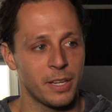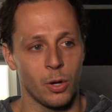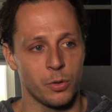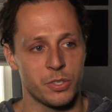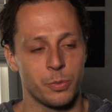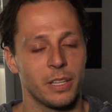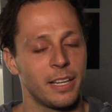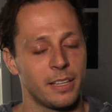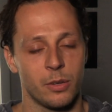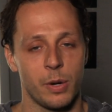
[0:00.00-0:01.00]
coach, real
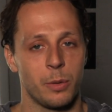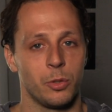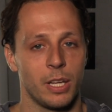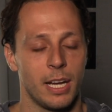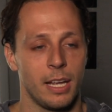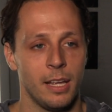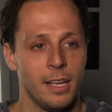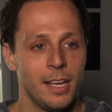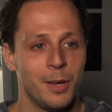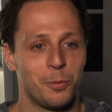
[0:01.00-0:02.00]
like incredible guy,
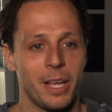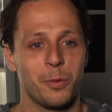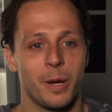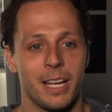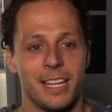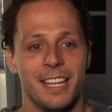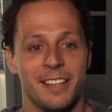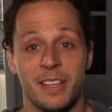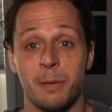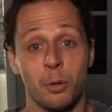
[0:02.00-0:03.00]
right away,
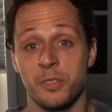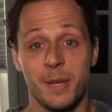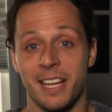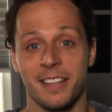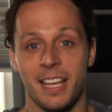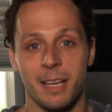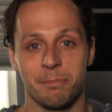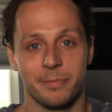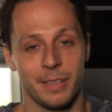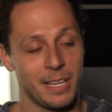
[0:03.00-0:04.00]
he pulls me out of the game.
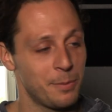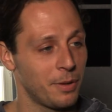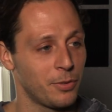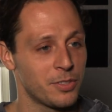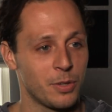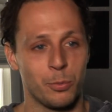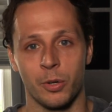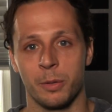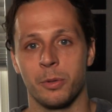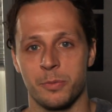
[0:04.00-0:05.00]
Like, hit my first
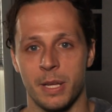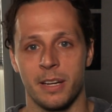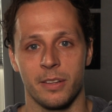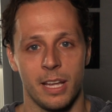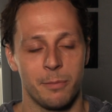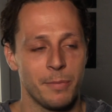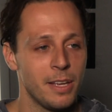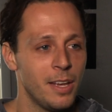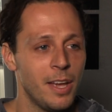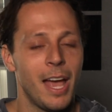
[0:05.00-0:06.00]
3-pointer, pulls me out of the game.
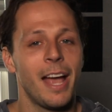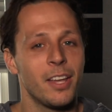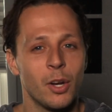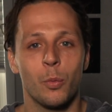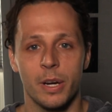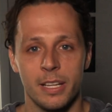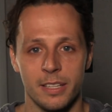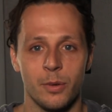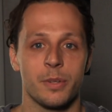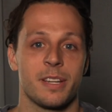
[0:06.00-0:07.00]
You know, what I
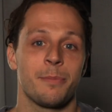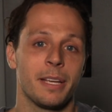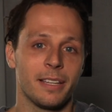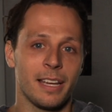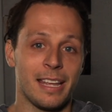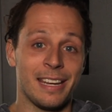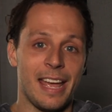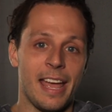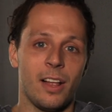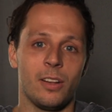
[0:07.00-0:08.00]
did was I made like an
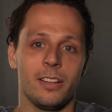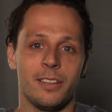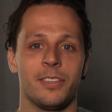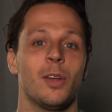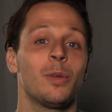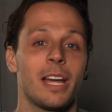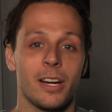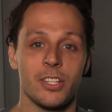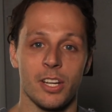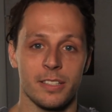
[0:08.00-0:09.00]
L. If you know
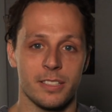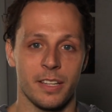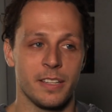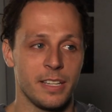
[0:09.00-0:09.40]
Larry Johnson on the